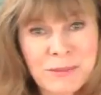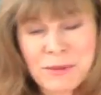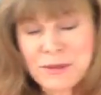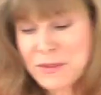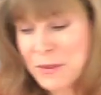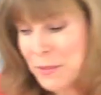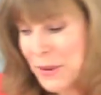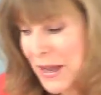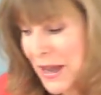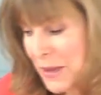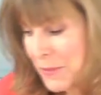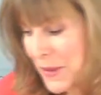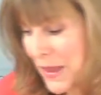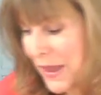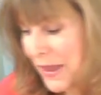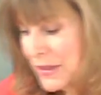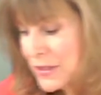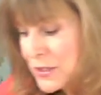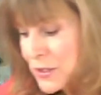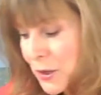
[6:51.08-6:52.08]
rim of the pie
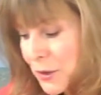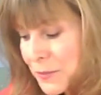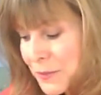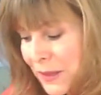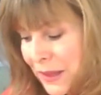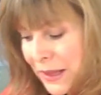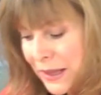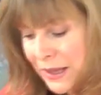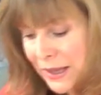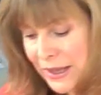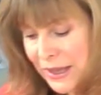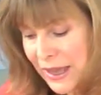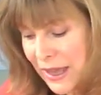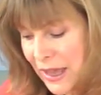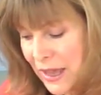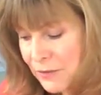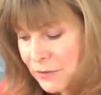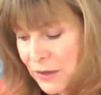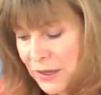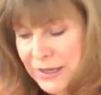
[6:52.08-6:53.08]
pan. So I
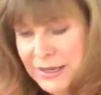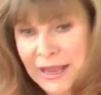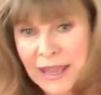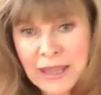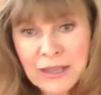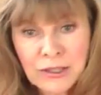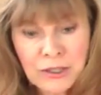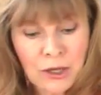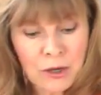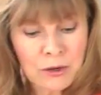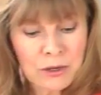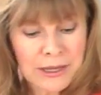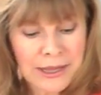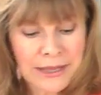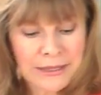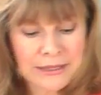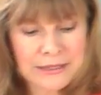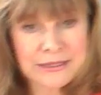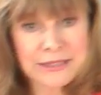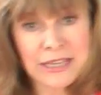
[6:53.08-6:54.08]
have an egg yolk
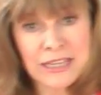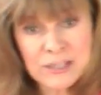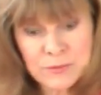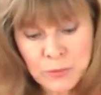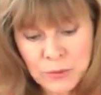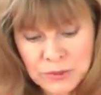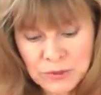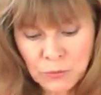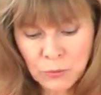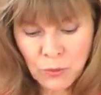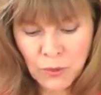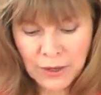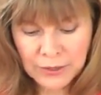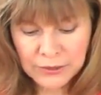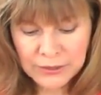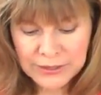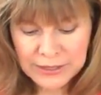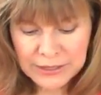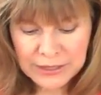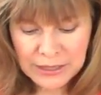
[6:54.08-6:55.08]
and a teaspoon of
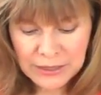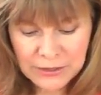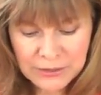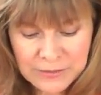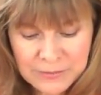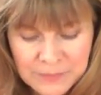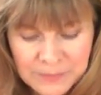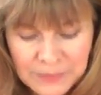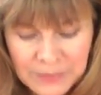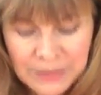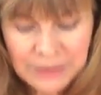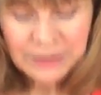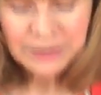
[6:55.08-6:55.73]
water in here.